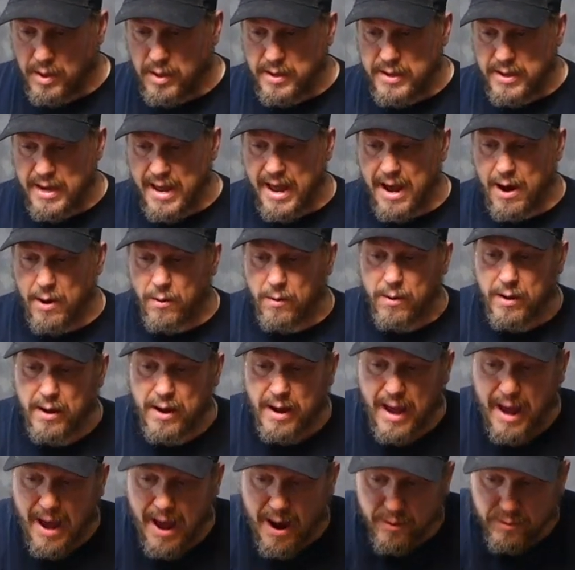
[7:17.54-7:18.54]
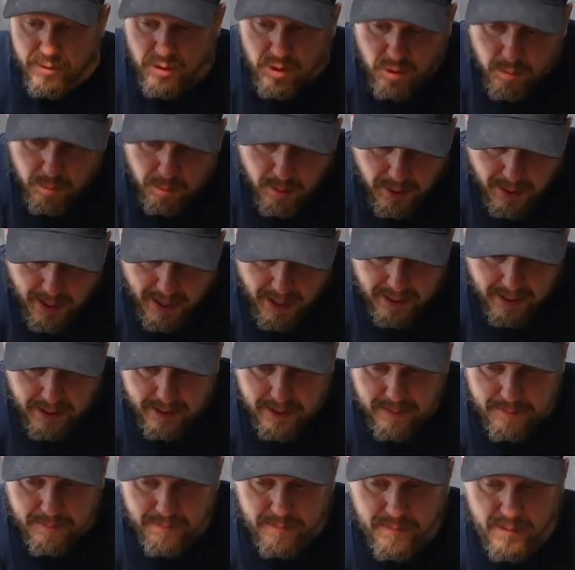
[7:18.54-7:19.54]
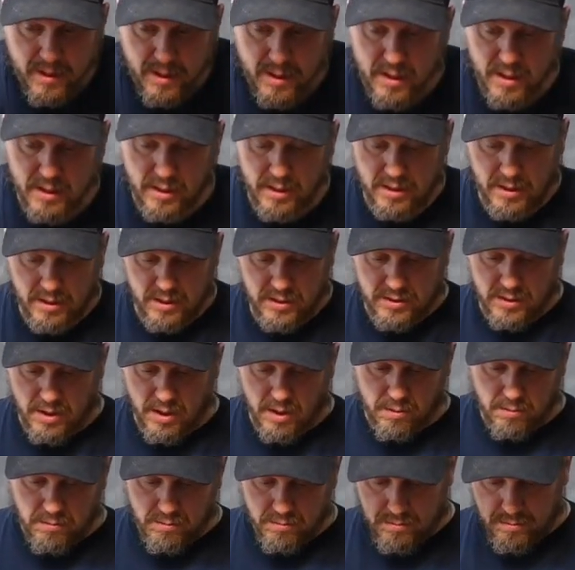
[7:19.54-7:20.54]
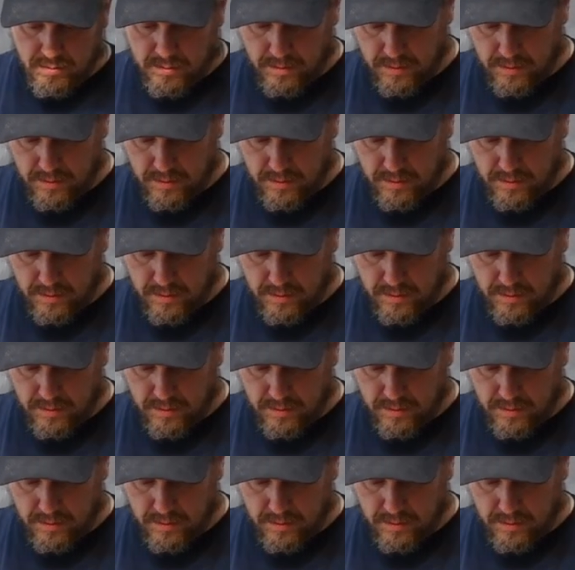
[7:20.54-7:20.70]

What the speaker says: Now, how you play. So,